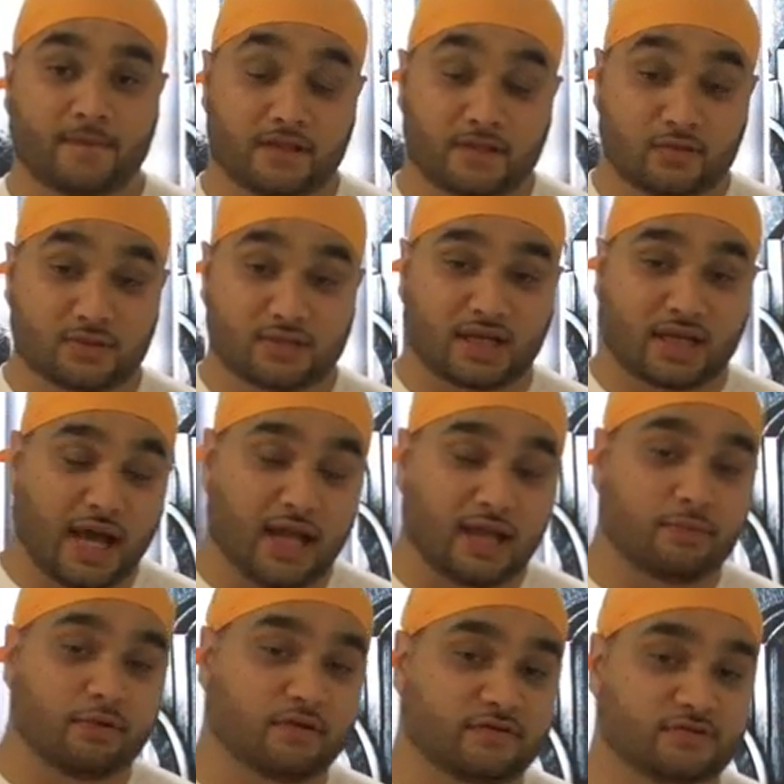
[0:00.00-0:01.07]
This was the
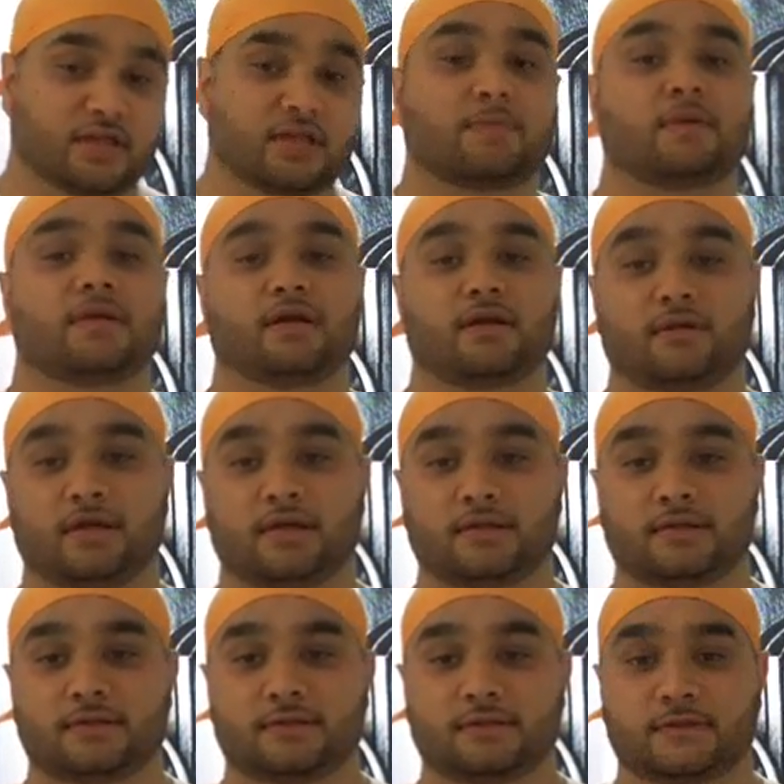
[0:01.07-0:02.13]
caliber of Sant Pindranwale.
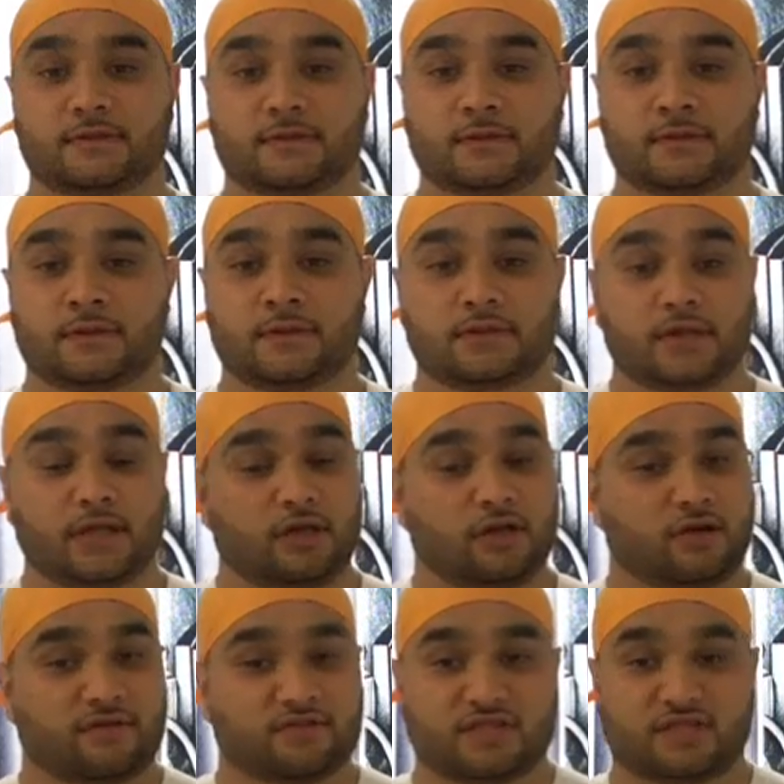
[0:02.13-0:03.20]
They
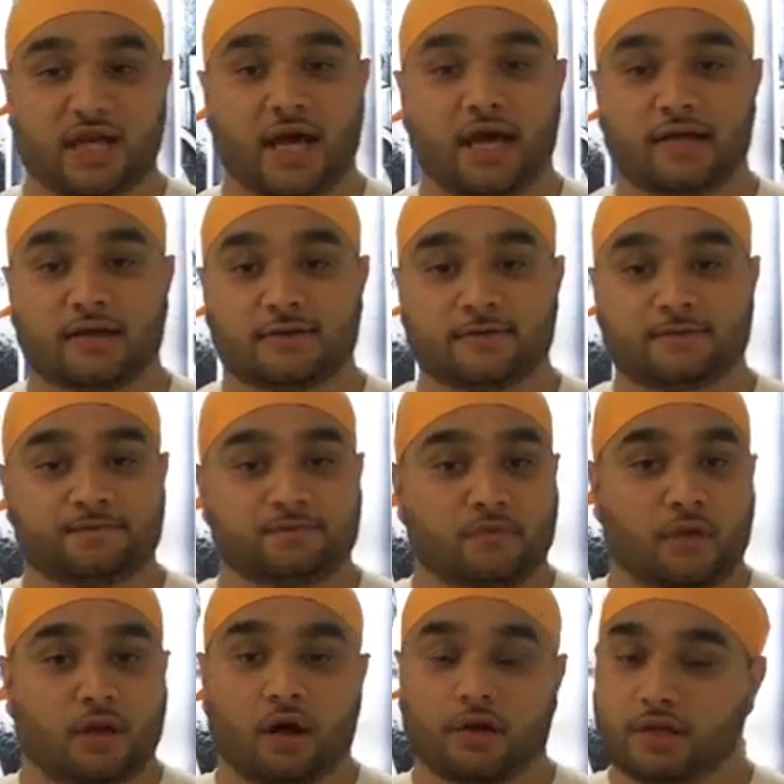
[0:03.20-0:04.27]
could have sat
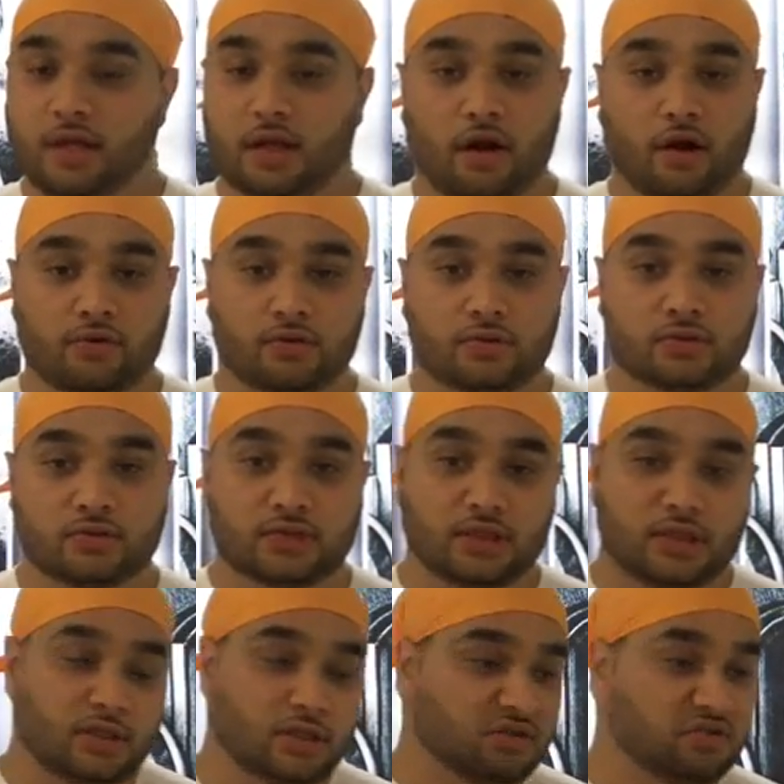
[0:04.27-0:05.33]
on their laurels,
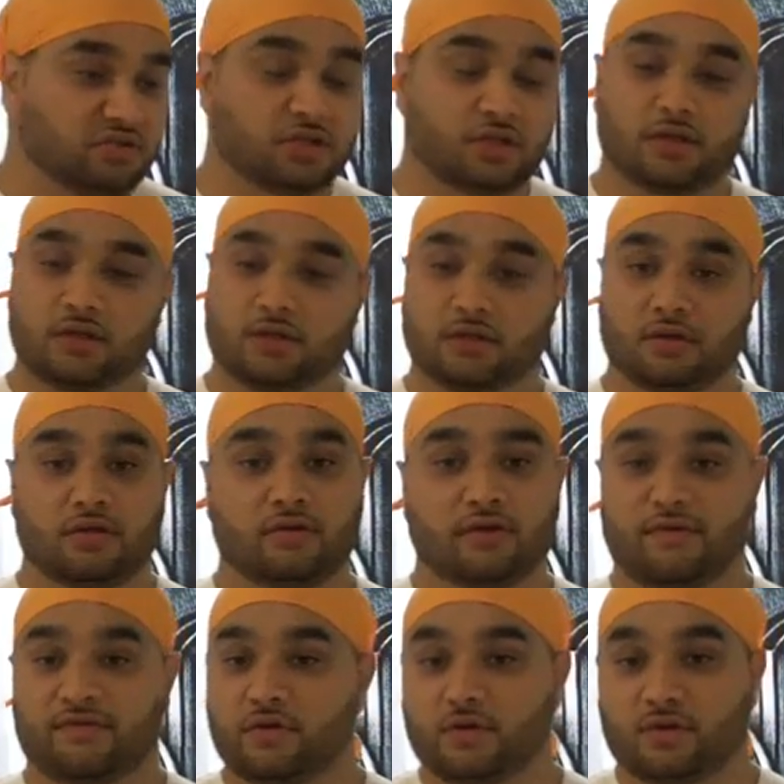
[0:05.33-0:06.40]
done
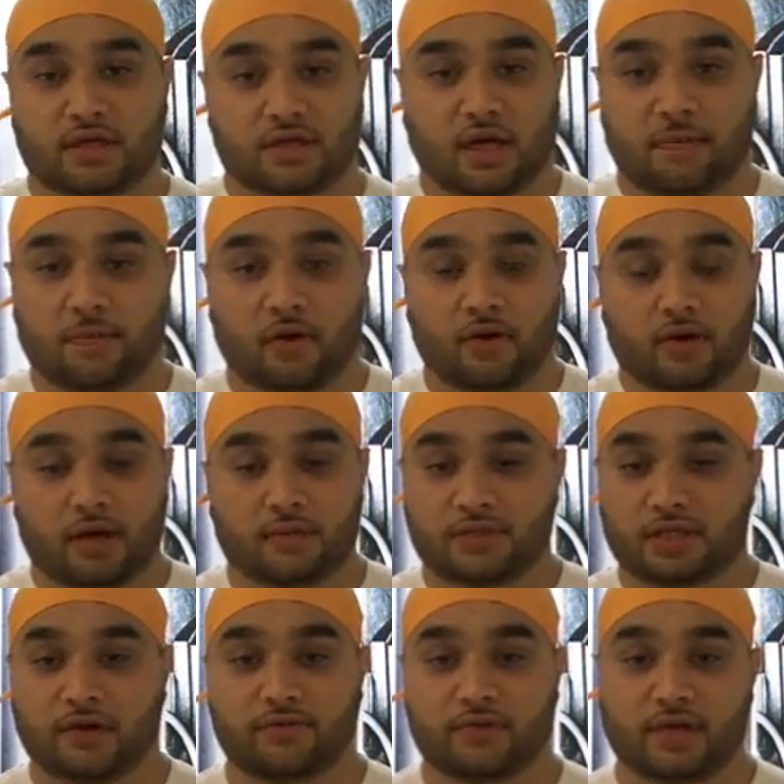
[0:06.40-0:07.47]
a few Katha
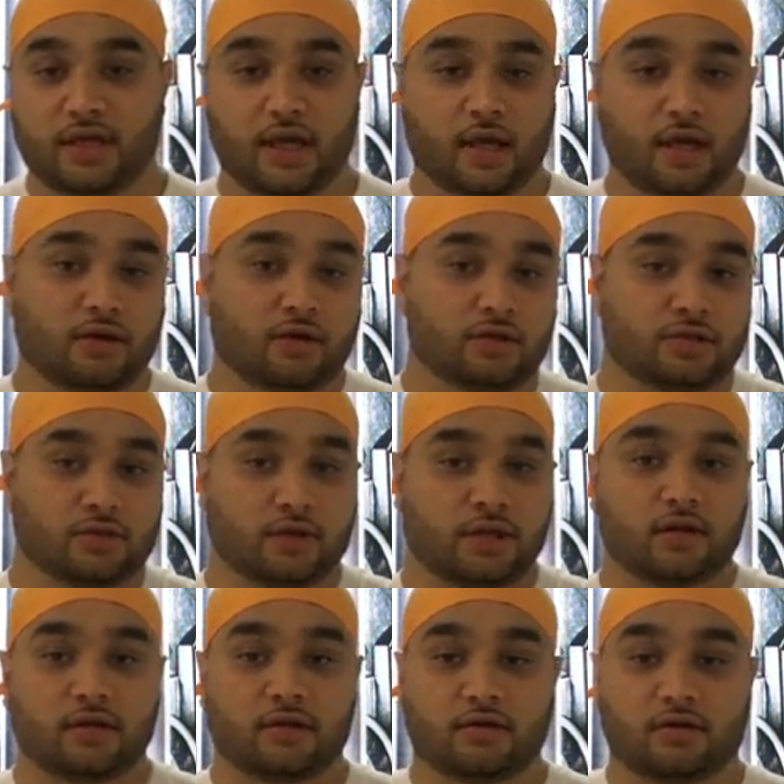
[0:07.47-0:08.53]
programs here and there, gone to
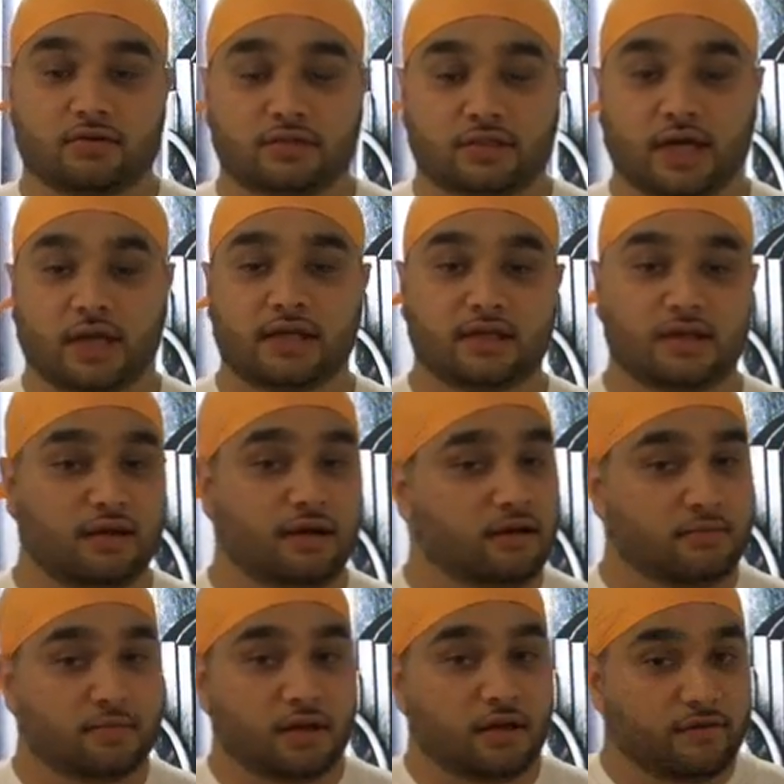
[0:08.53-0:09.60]
England, gone to Canada,
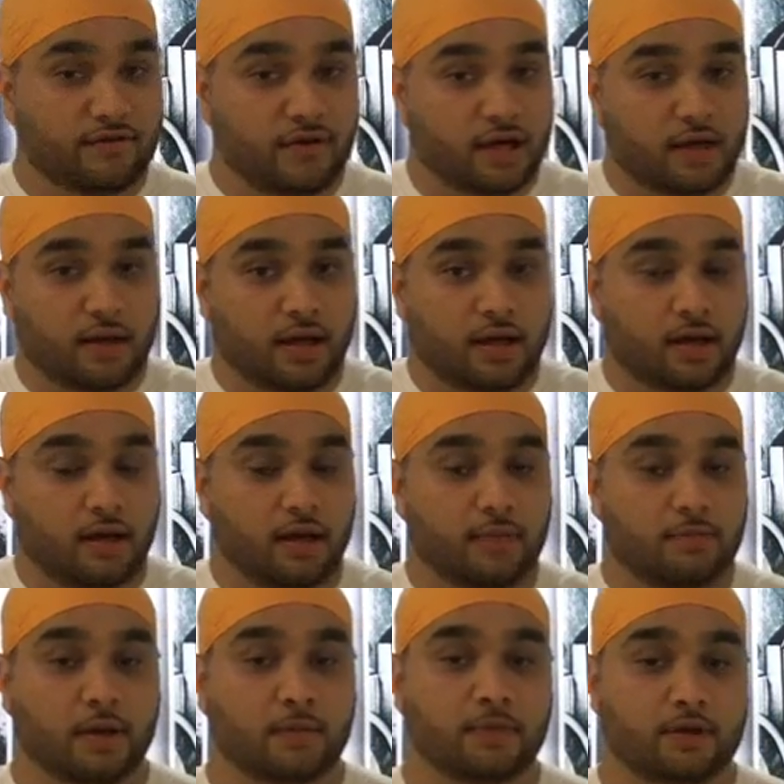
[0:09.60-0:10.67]
like many of
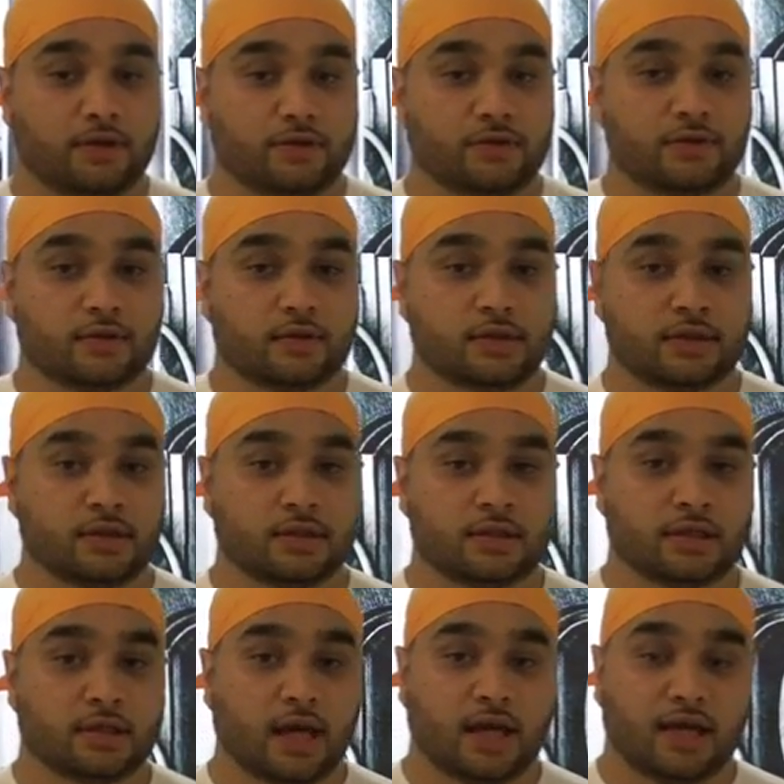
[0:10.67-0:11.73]
our Babbe do,
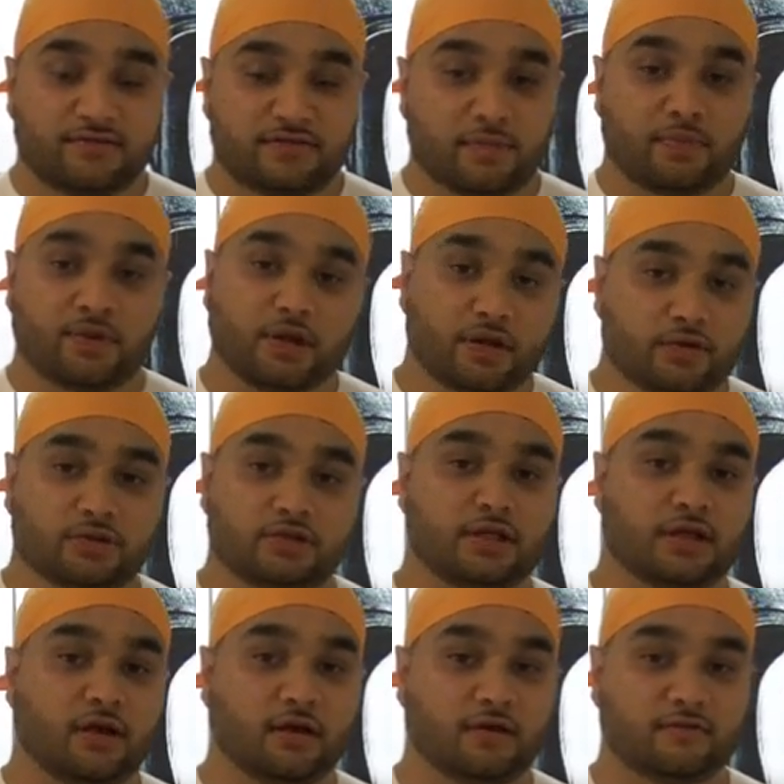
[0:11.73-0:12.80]
and lived a pretty
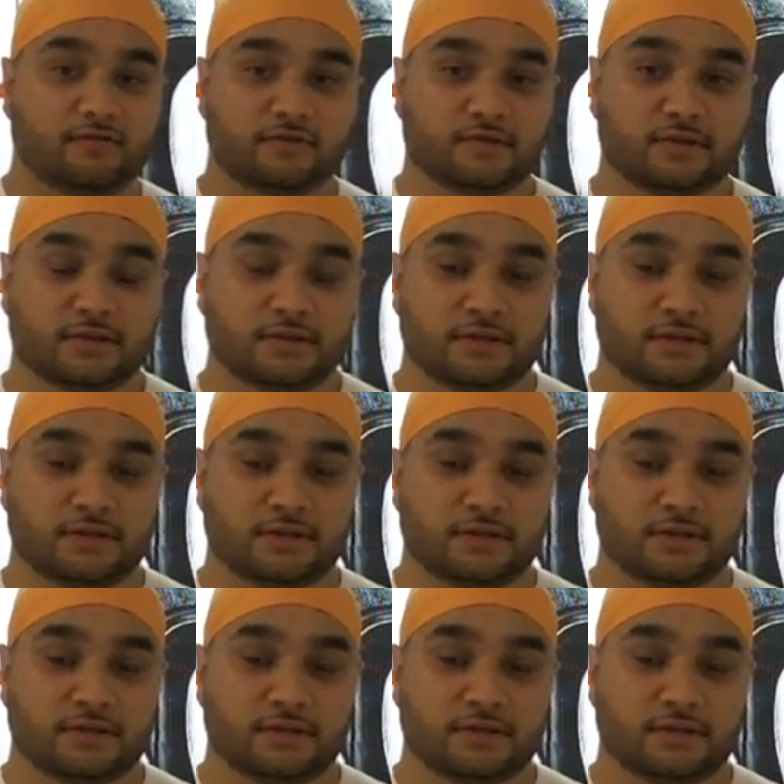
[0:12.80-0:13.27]
cushy life.